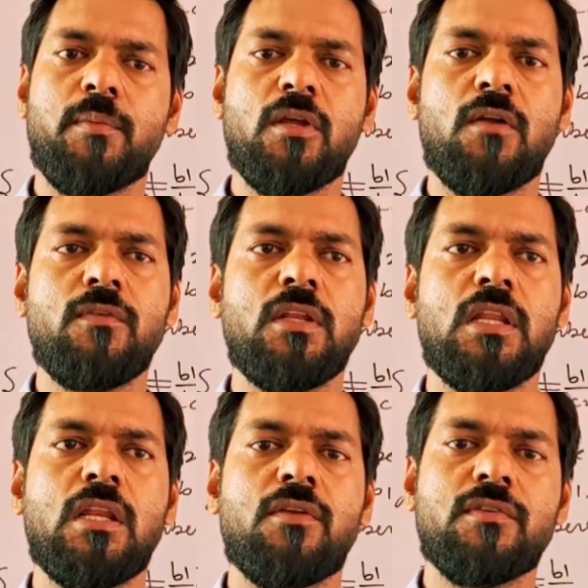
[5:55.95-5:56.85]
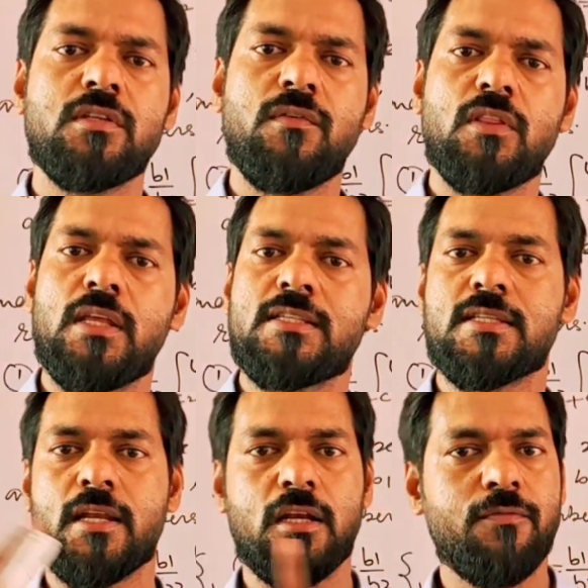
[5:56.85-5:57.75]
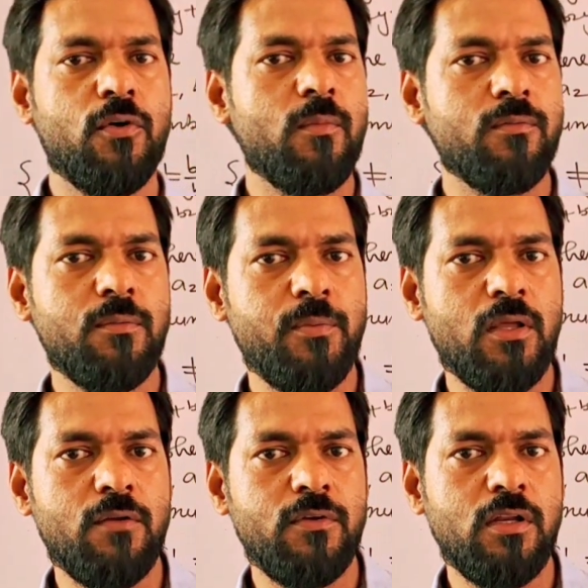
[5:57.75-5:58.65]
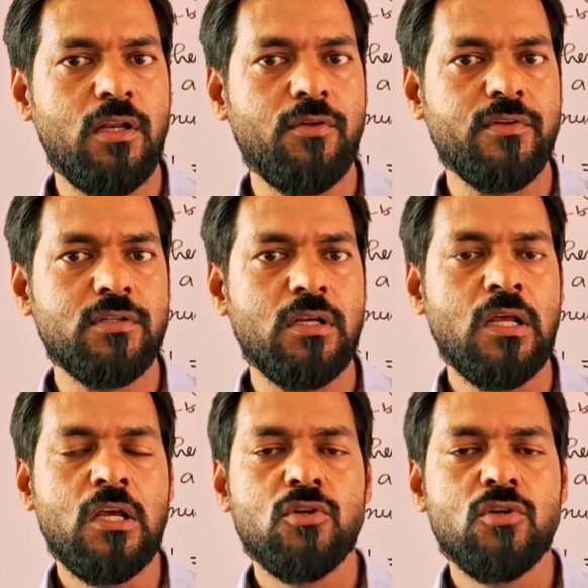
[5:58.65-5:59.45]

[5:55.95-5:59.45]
pair of linear equation with the standard form of the pair of linear equation,